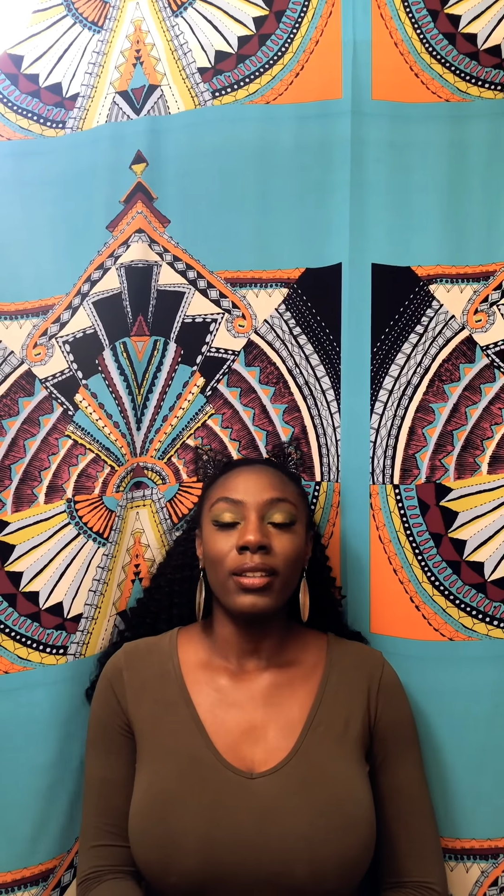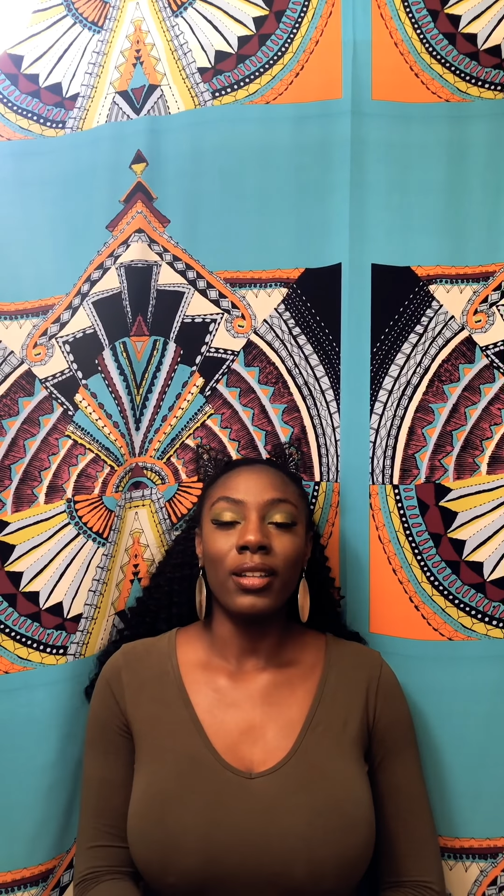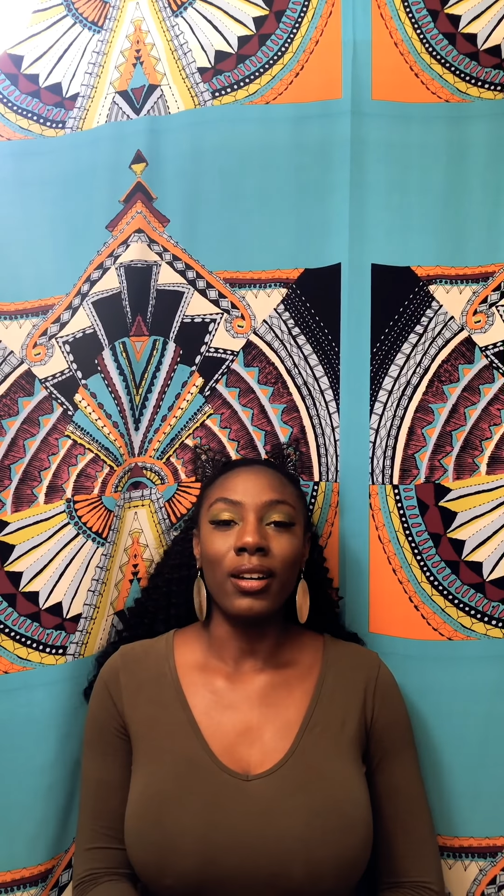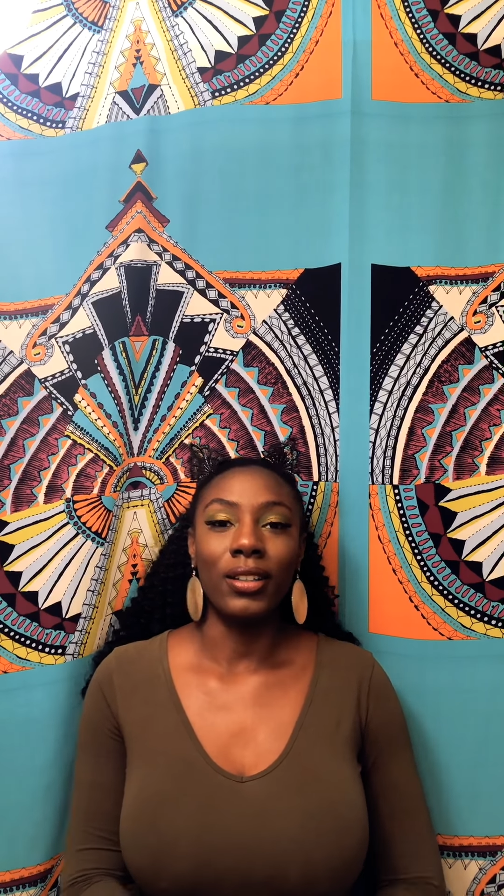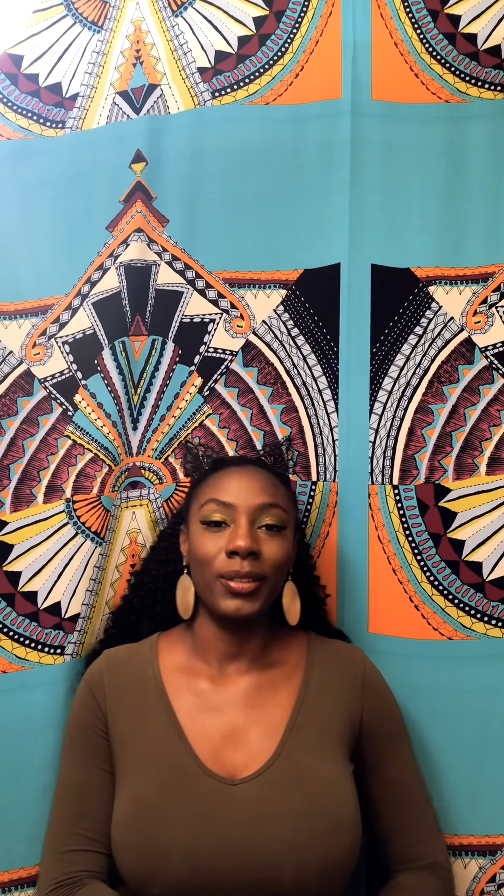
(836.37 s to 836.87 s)

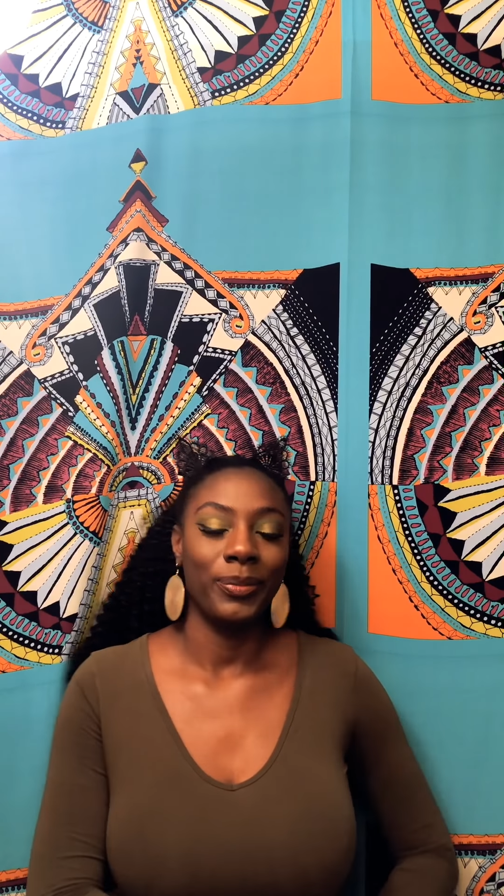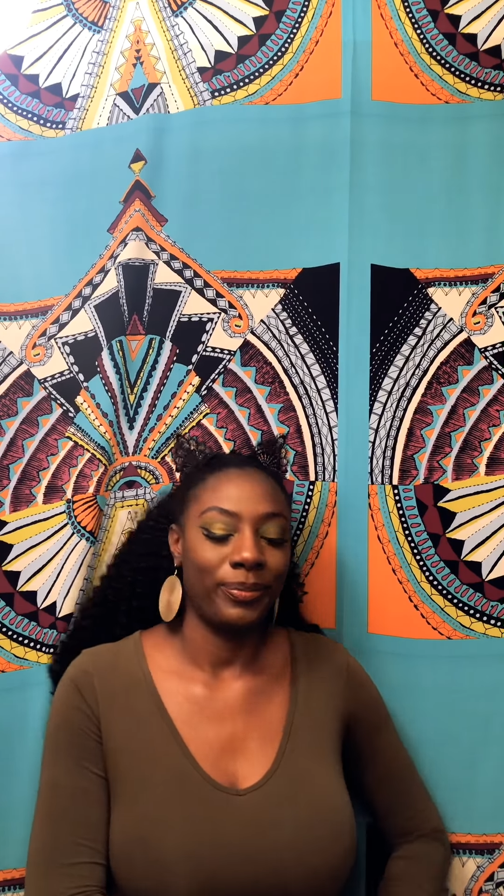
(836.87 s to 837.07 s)
Y'all.